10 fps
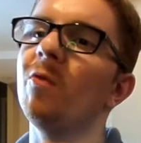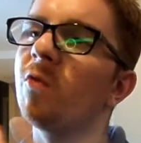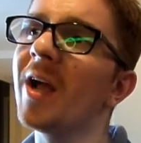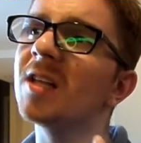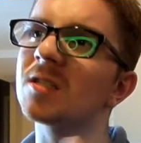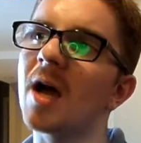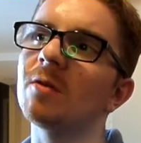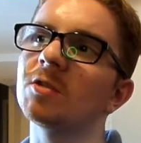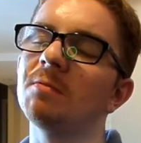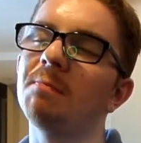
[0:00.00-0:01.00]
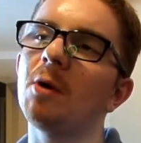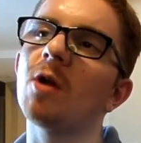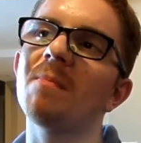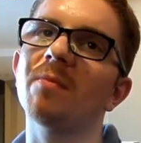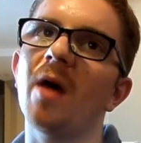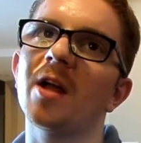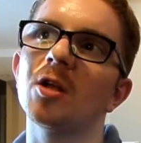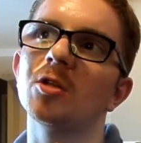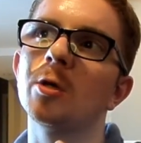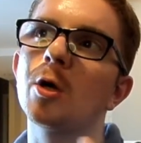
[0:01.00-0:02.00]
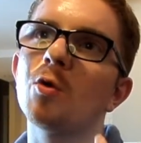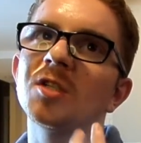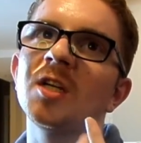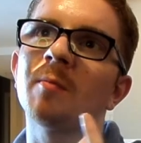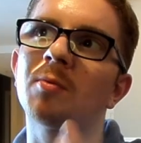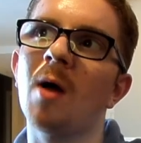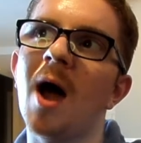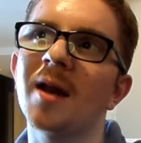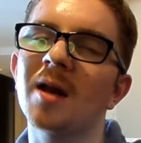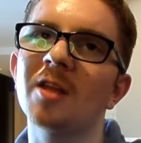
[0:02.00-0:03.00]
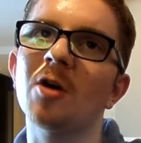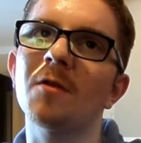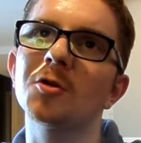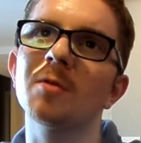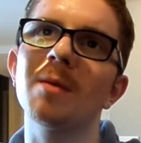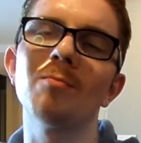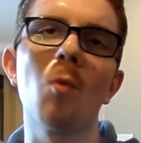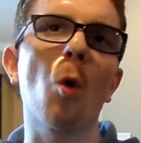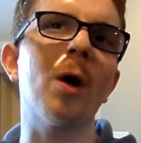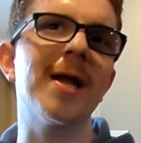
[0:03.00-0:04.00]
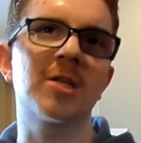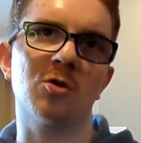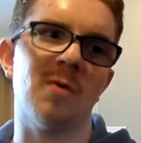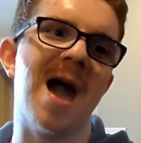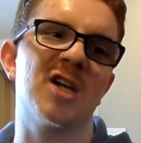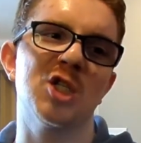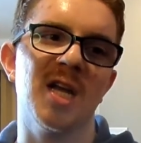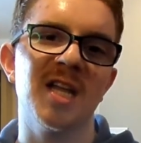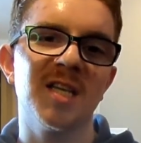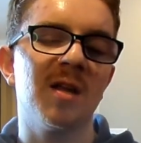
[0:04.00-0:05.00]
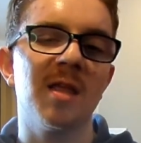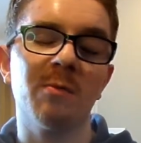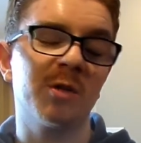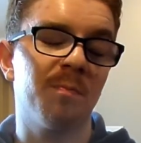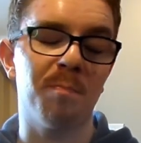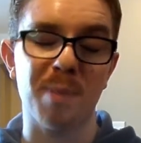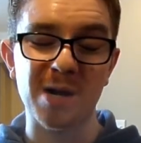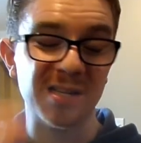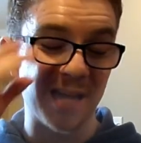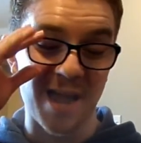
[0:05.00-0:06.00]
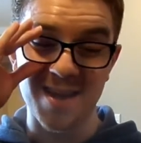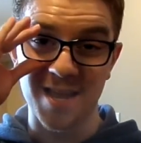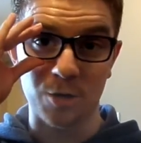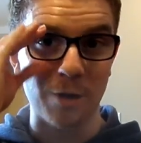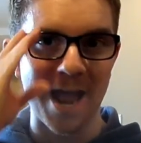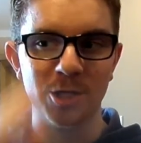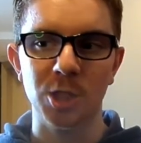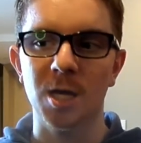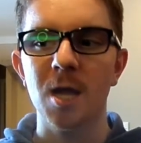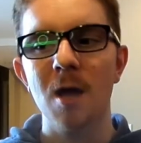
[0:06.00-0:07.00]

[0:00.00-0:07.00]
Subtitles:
Frankenstein was to build up, like, to go see the Bride, and I thought there was going to be more interaction. There was barely any interaction.